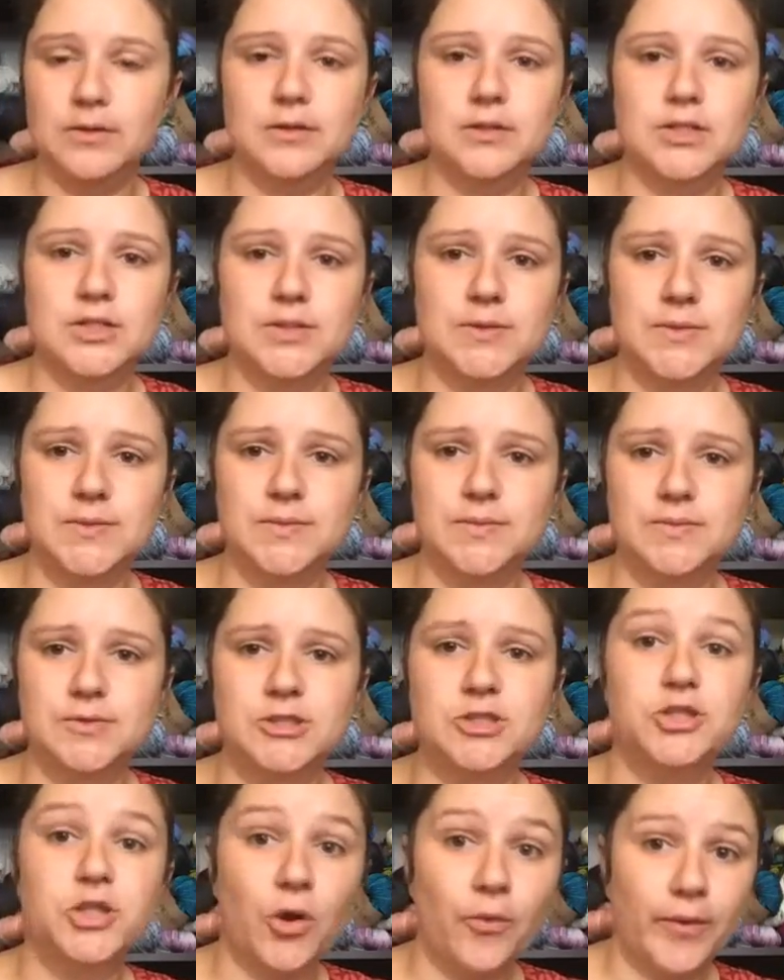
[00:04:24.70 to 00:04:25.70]
she
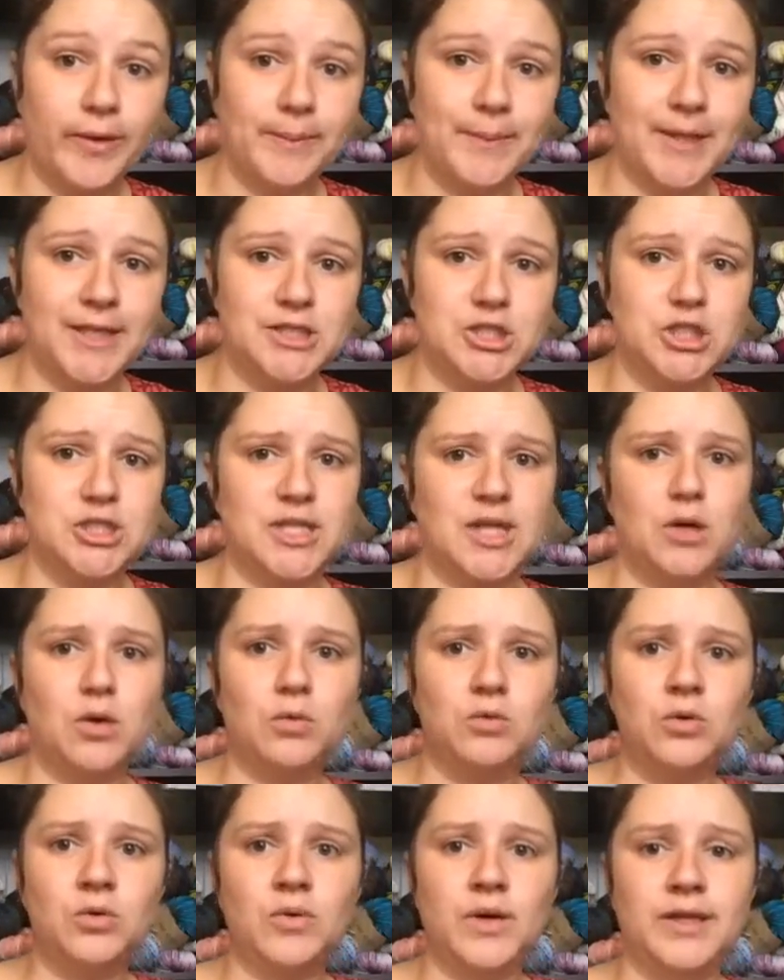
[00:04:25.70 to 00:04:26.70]
was showing me, she's like,
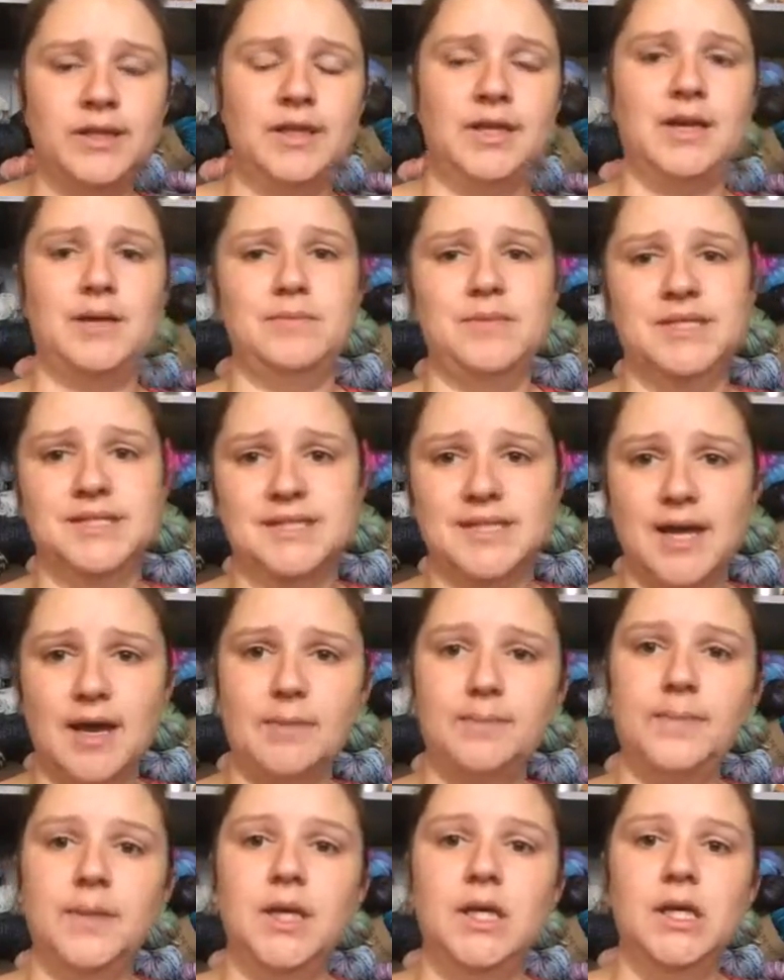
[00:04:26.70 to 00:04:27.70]
oh no, I think I messed
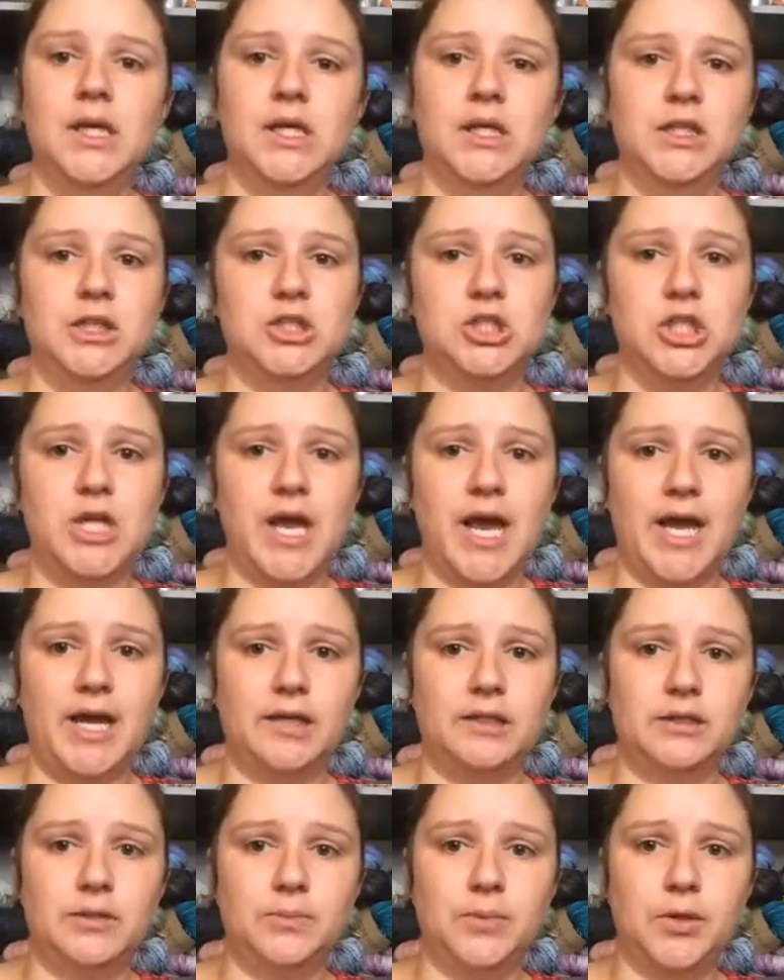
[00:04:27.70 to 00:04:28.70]
up. And she
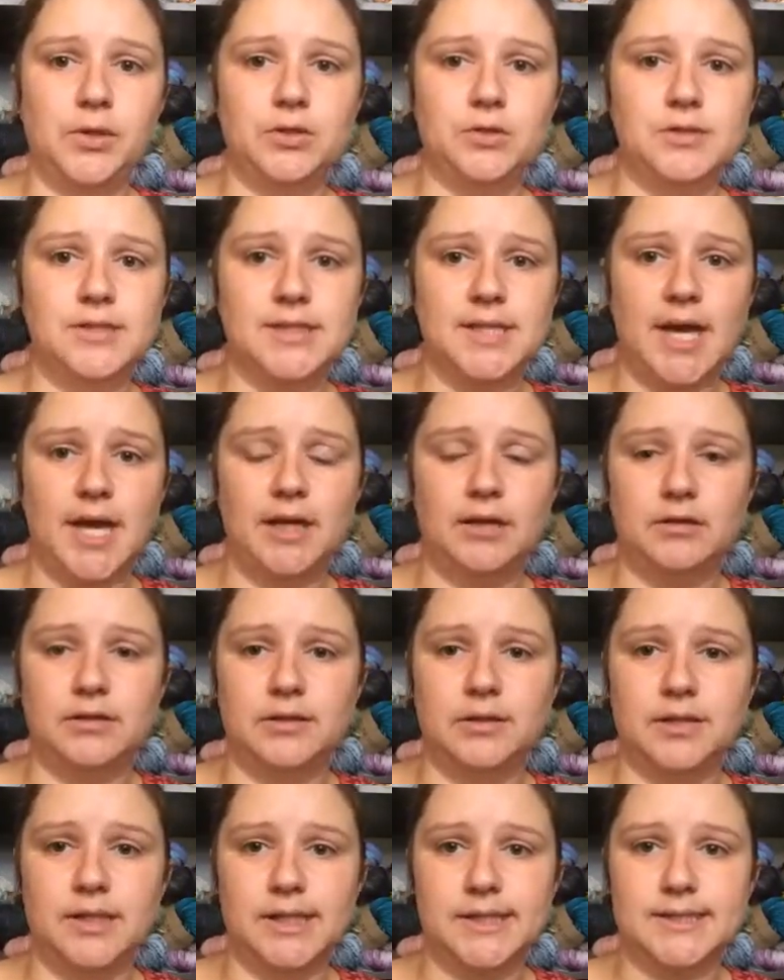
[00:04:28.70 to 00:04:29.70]
had the purl side
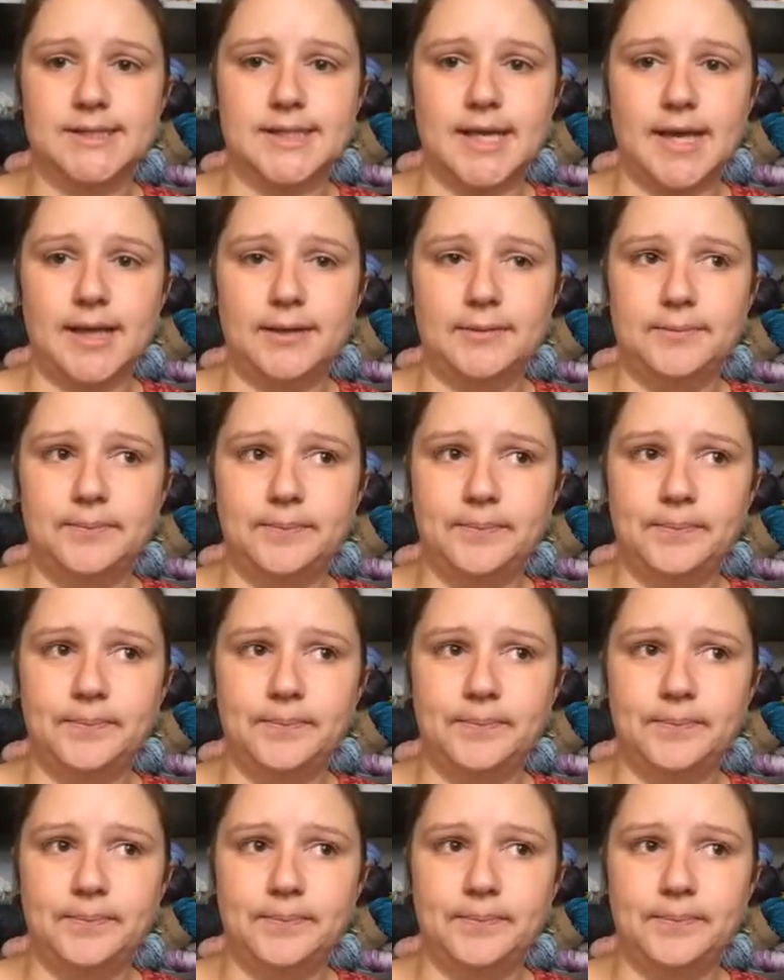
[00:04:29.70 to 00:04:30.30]
on the knit side.